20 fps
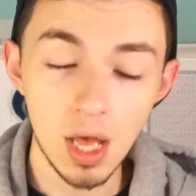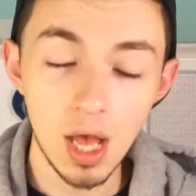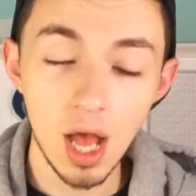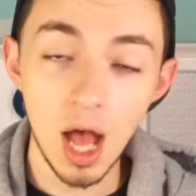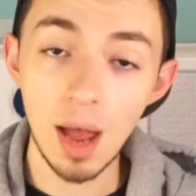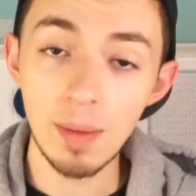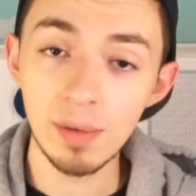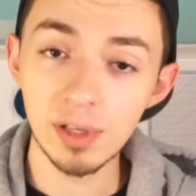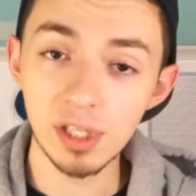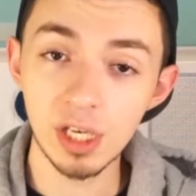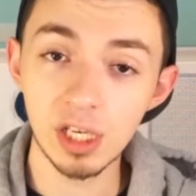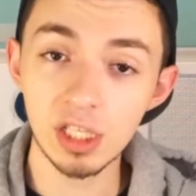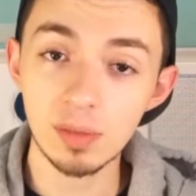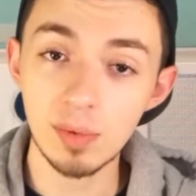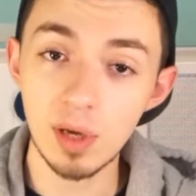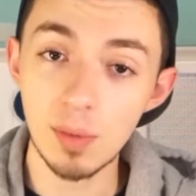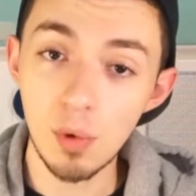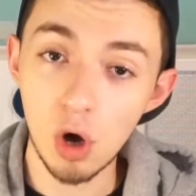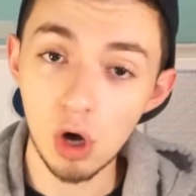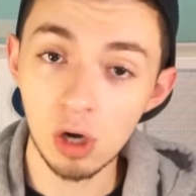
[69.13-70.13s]
I'm excited to be
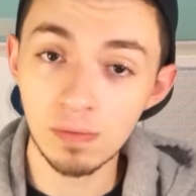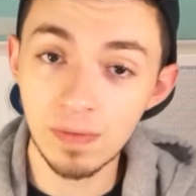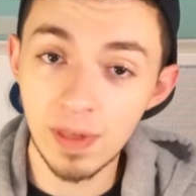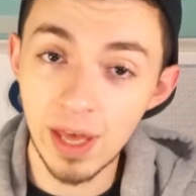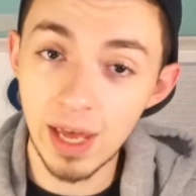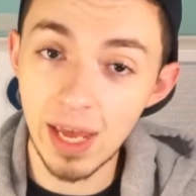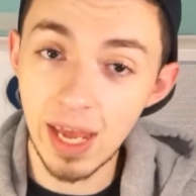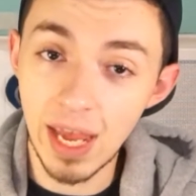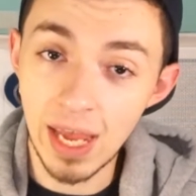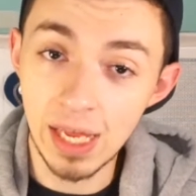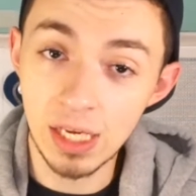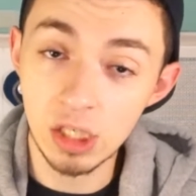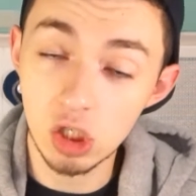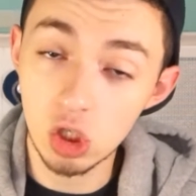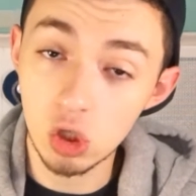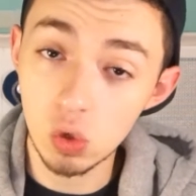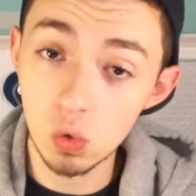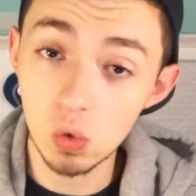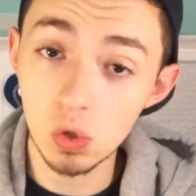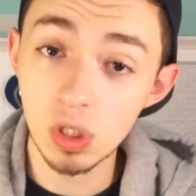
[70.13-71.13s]
a part of that and
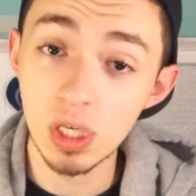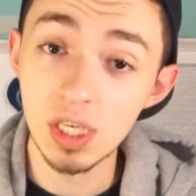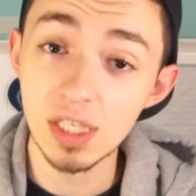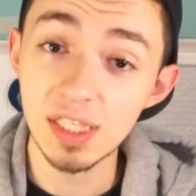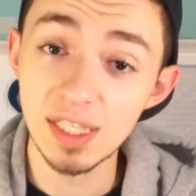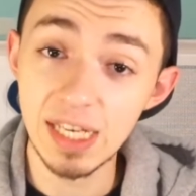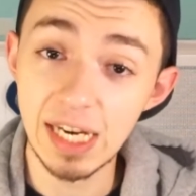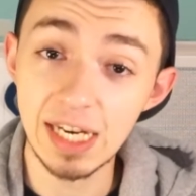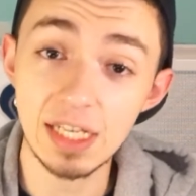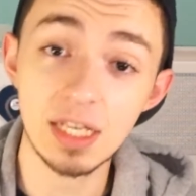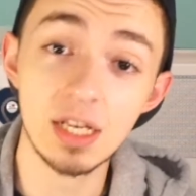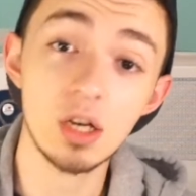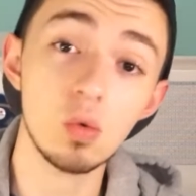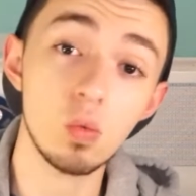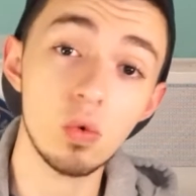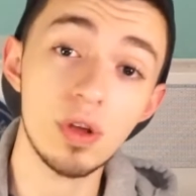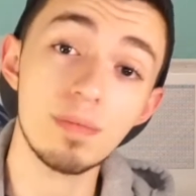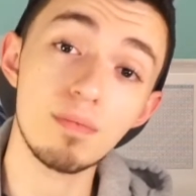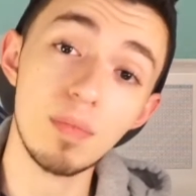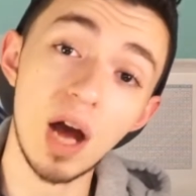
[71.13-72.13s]
use Stadia
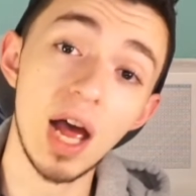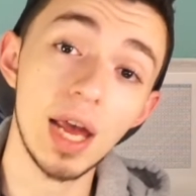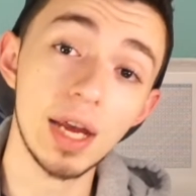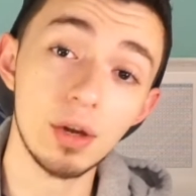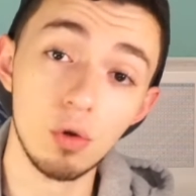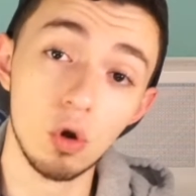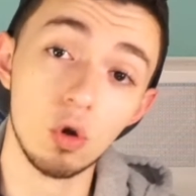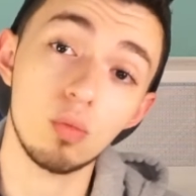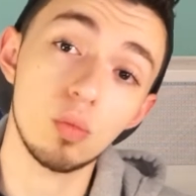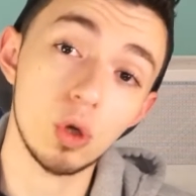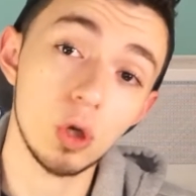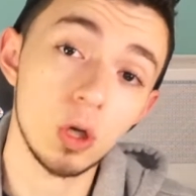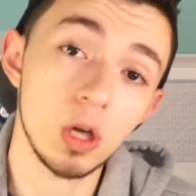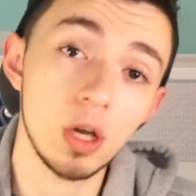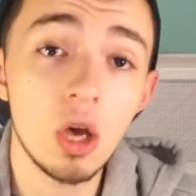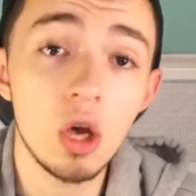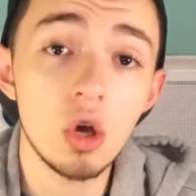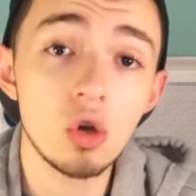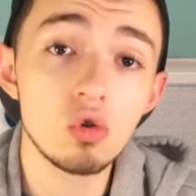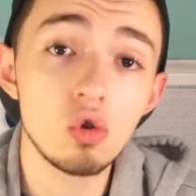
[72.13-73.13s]
with my Chromebook.
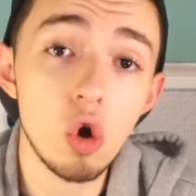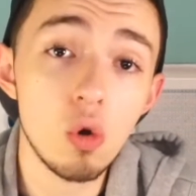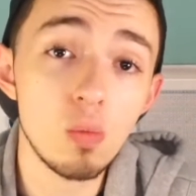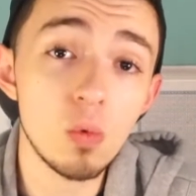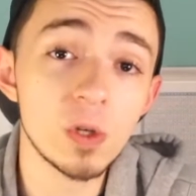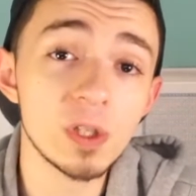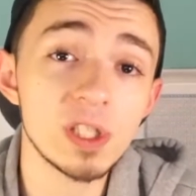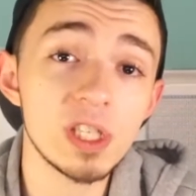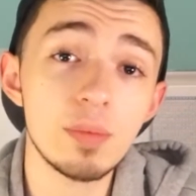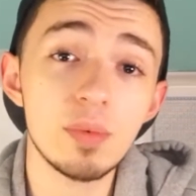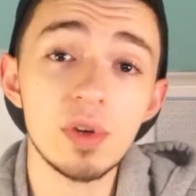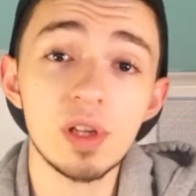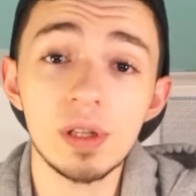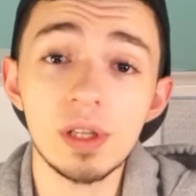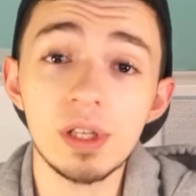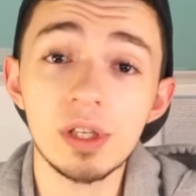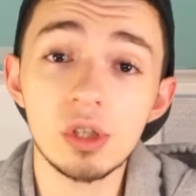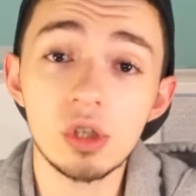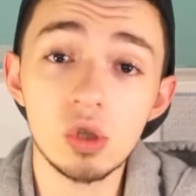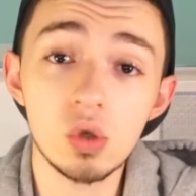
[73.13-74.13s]
Chromebooks typically
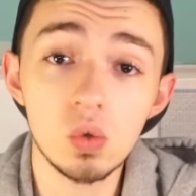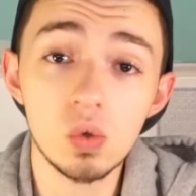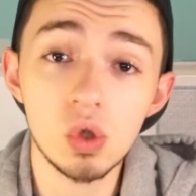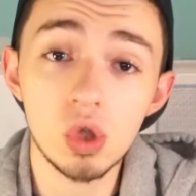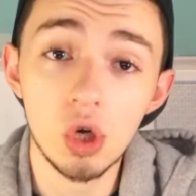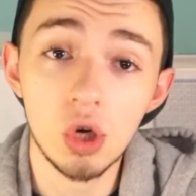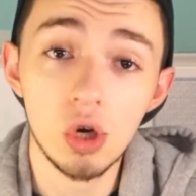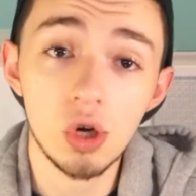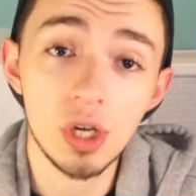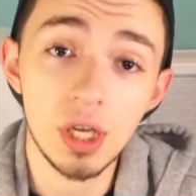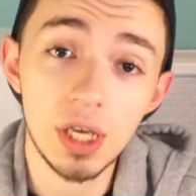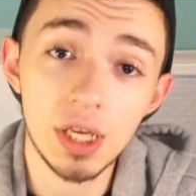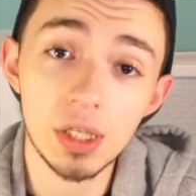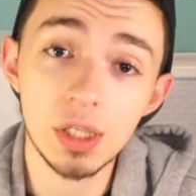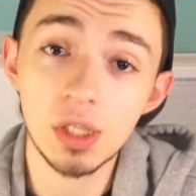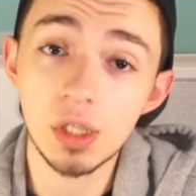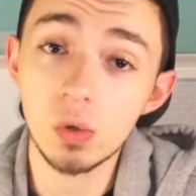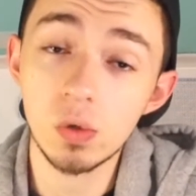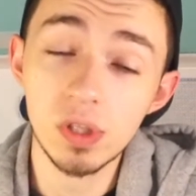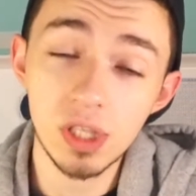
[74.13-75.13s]
do turn
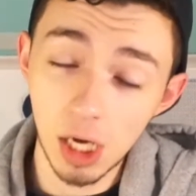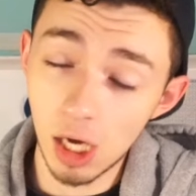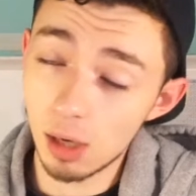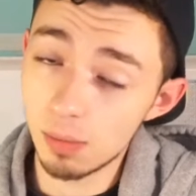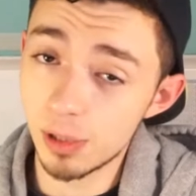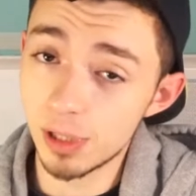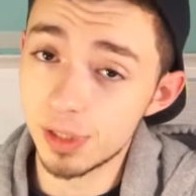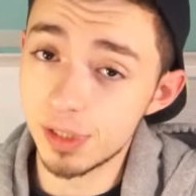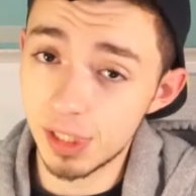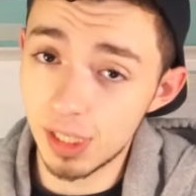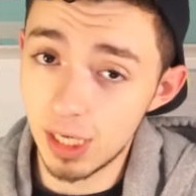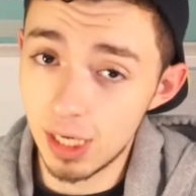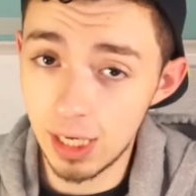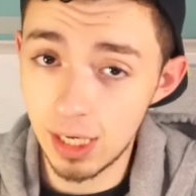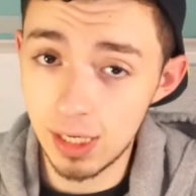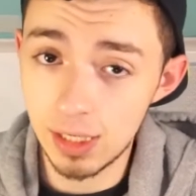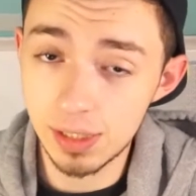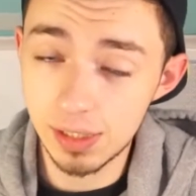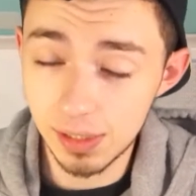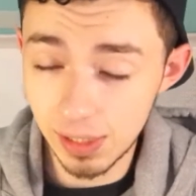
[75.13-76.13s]
into tablets,
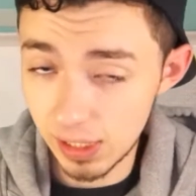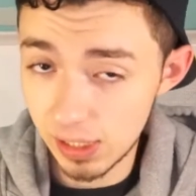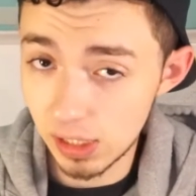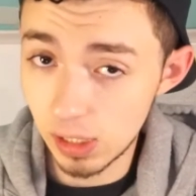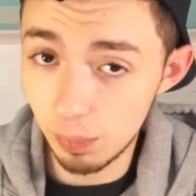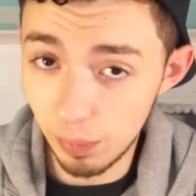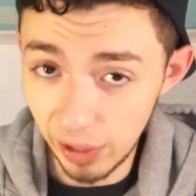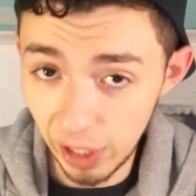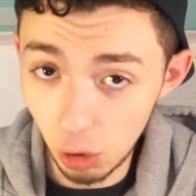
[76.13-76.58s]
and that's a big